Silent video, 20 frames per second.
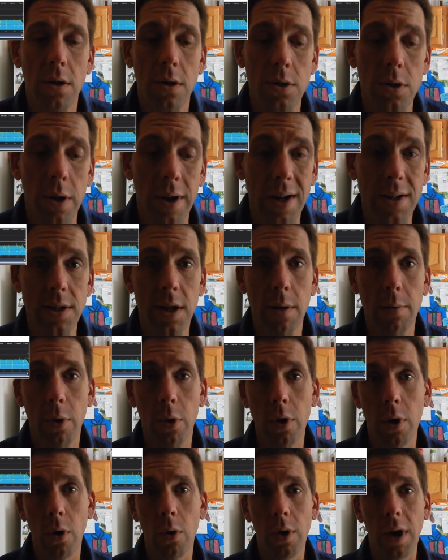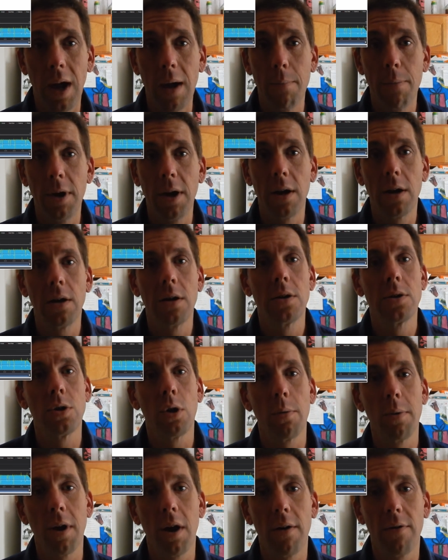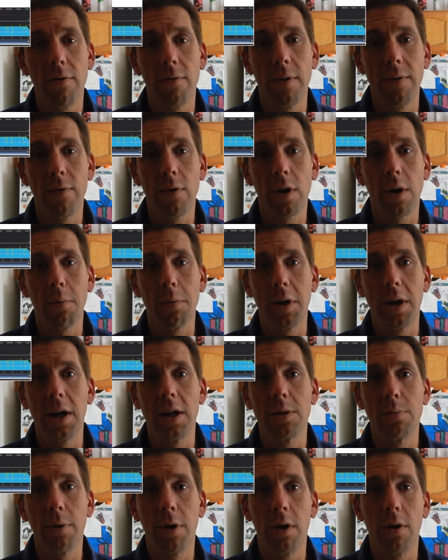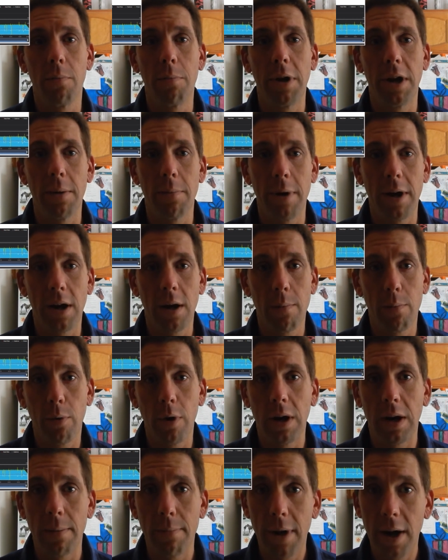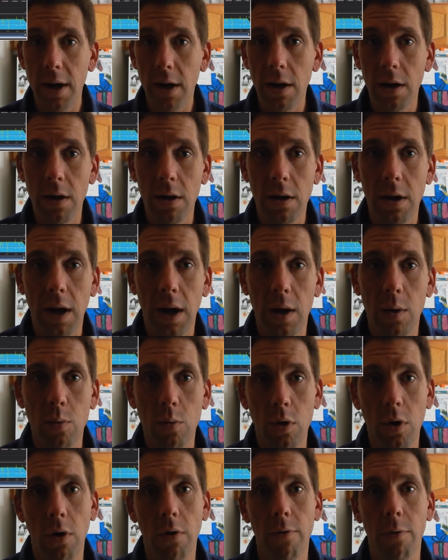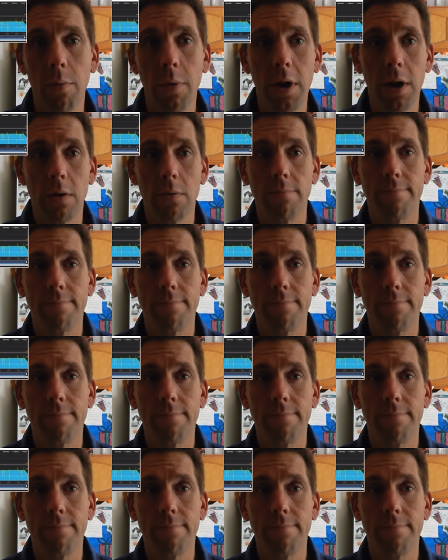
So like I said, I'm going to go camping, so I'll be off of it for a couple days, but I'll pick it back up when I get back, and we'll go from there.